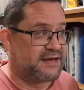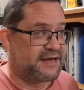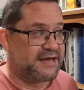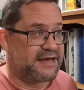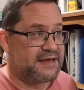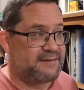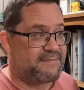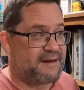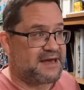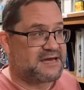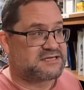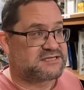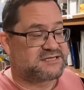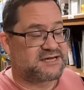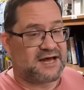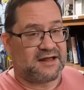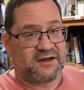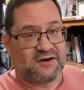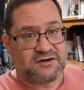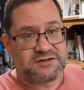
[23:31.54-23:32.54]
eBay
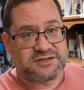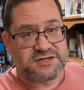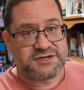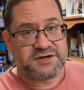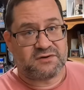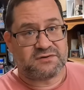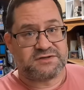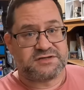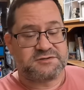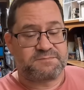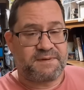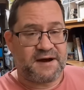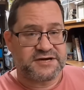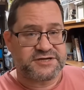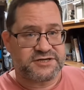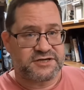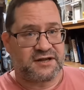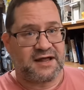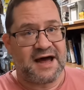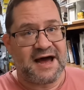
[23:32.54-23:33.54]
sellers that don't
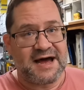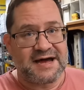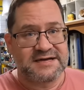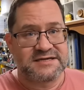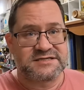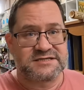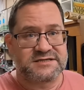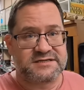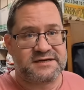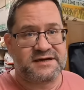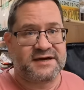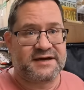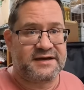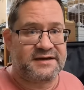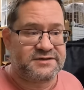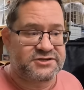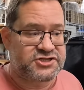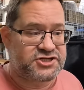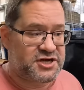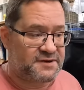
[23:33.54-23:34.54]
specialize
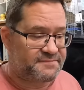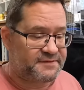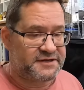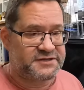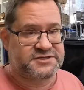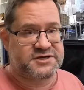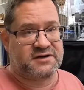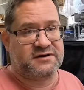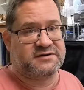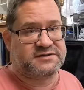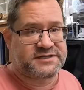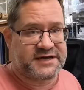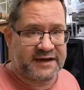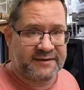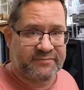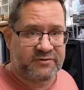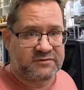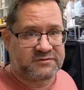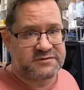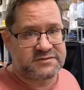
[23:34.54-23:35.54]
in shipping
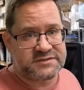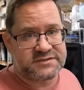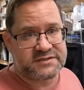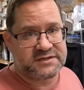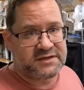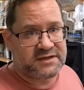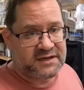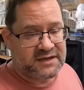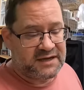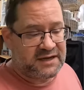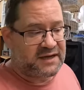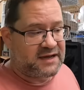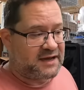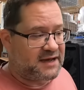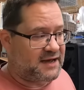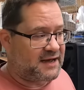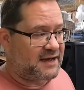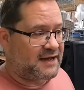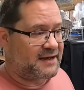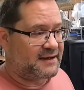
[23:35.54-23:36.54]
turntables
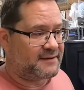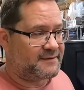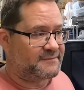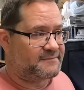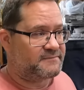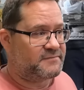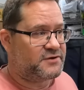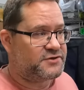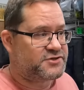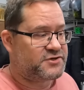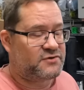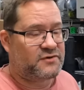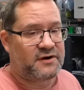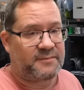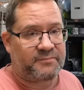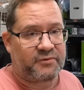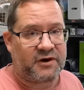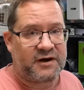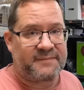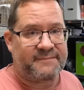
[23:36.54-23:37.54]
um, doing
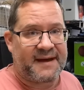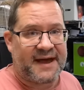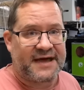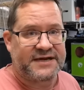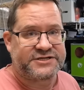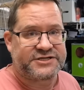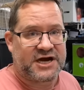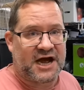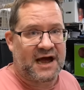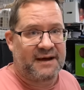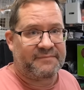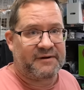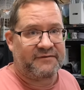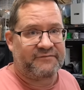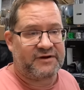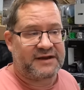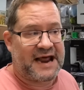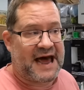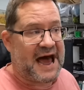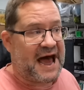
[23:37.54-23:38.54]
a pretty bad job
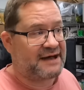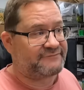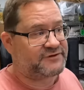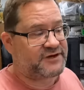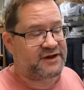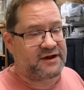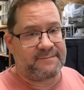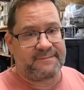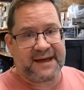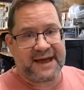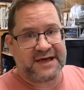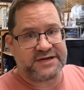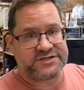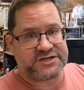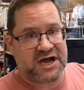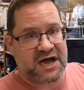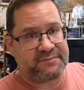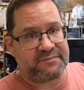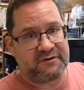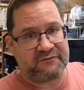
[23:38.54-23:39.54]
of it. I've done a bad
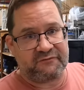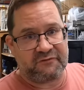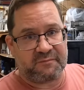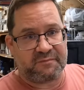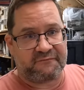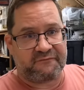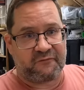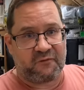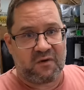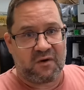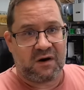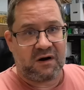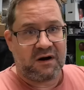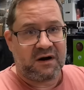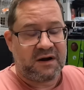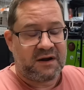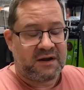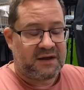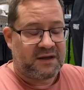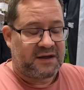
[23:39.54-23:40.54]
job of it before
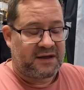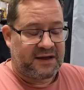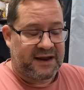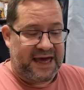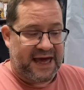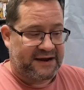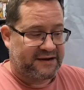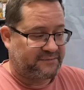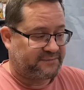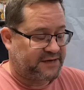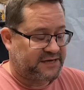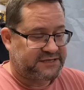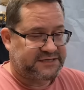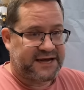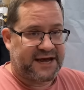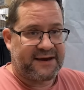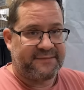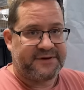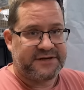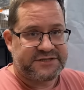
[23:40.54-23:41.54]
and had them get
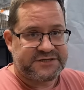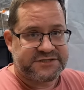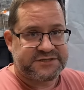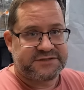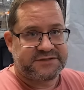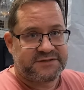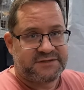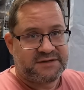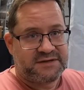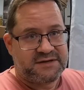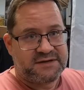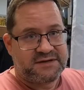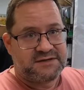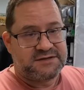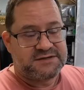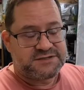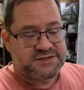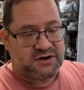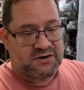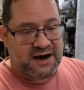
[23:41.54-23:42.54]
damaged.
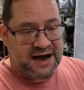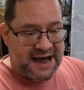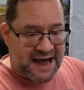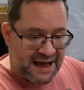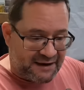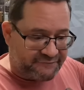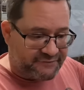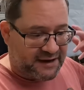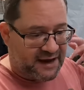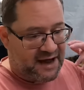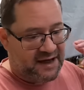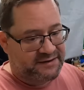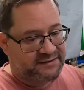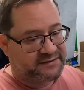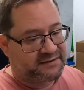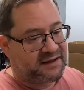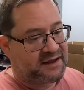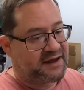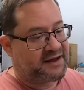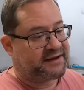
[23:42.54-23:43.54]
So I have
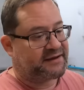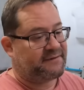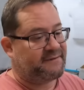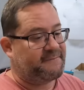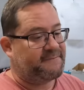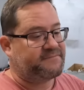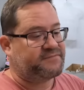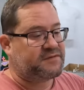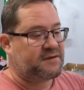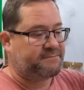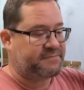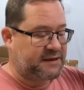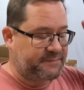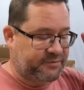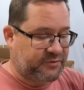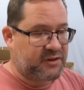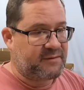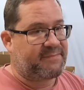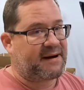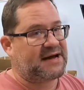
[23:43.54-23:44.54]
gotten like
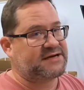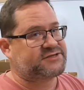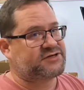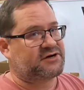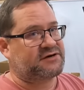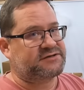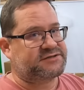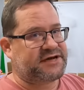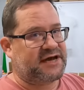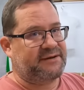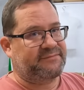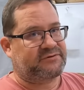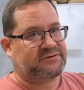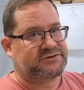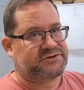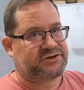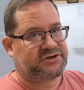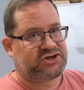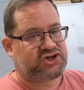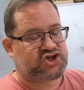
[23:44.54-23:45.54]
people that buy
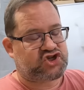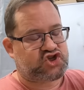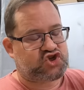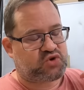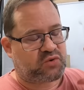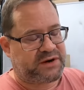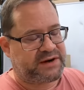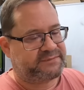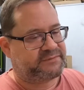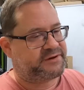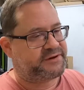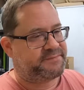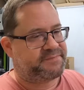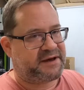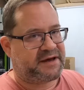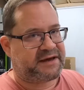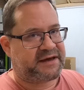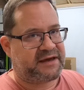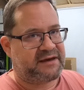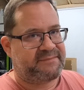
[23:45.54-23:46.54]
turntables are extremely
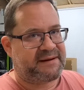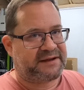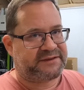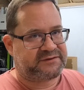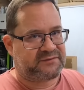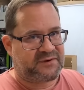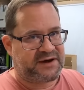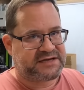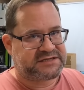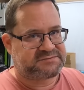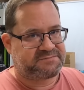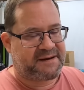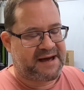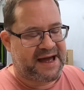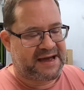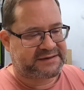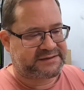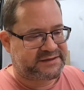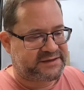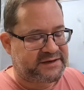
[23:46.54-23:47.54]
picky about the way it's
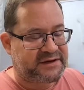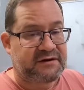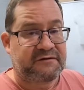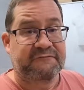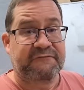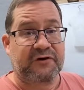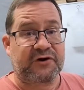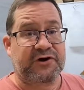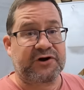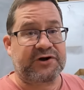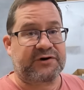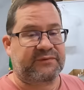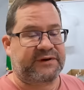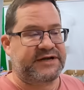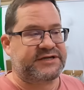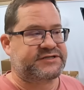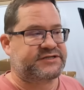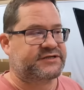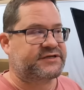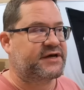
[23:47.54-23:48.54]
packed for good
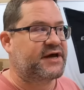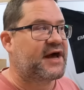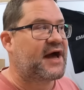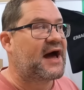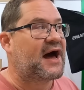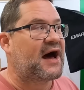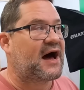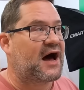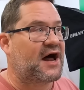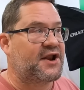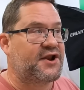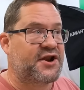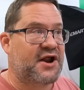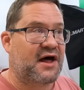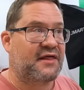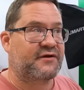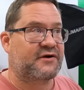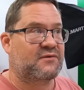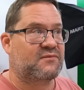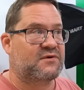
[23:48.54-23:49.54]
reason.
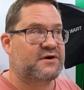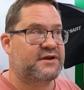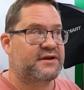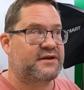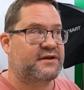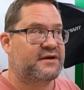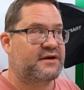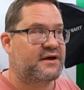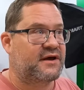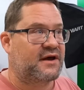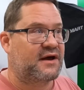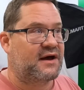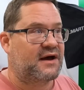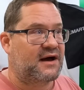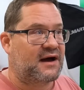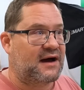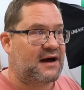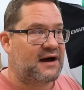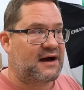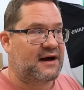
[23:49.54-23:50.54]
Another one,
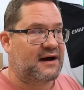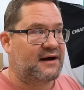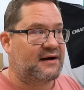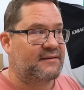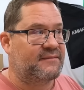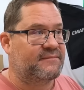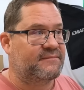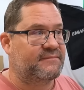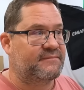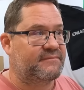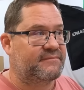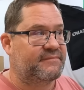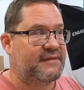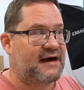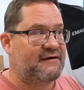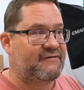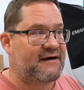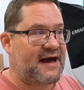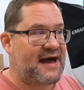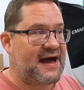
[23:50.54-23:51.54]
uh,
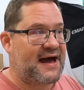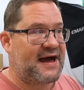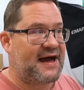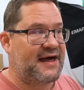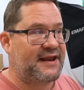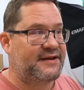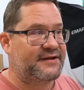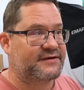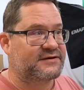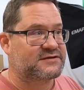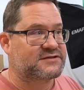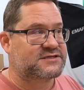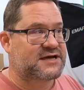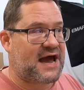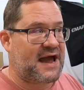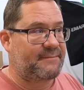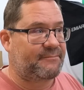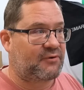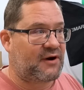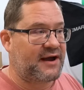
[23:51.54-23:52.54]
I've had
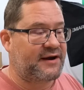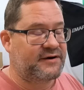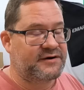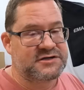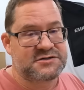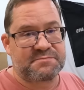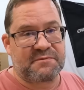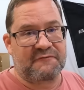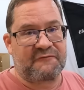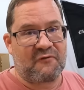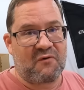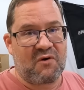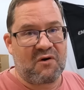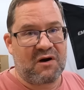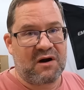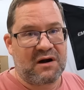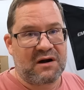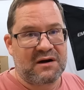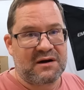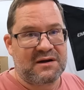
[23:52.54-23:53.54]
typewriters
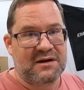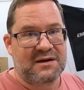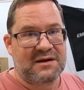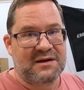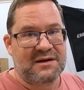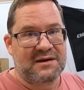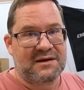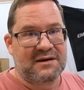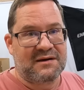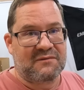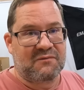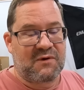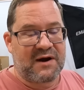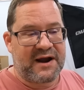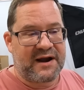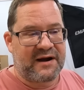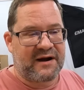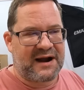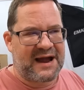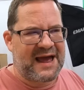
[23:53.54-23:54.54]
before
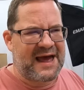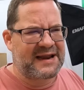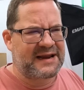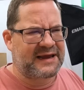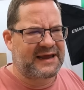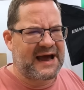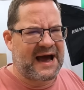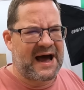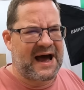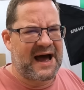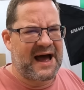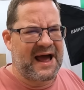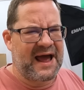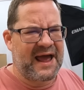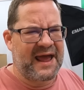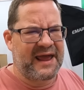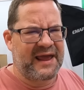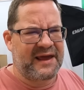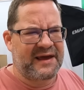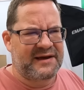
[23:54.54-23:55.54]
where I had a
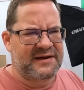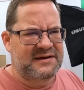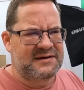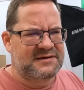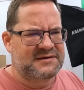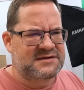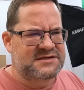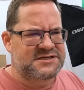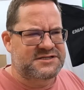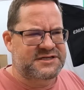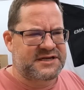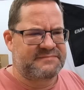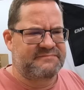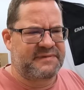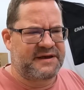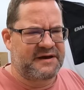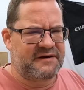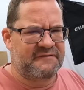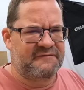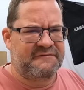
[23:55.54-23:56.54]
guy send
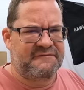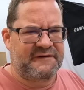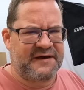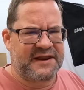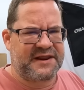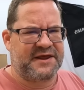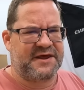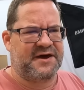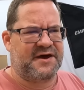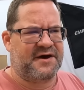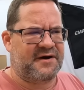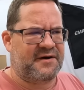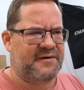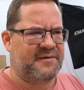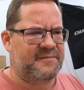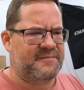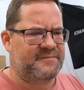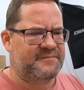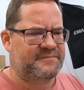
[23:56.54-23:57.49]
me a video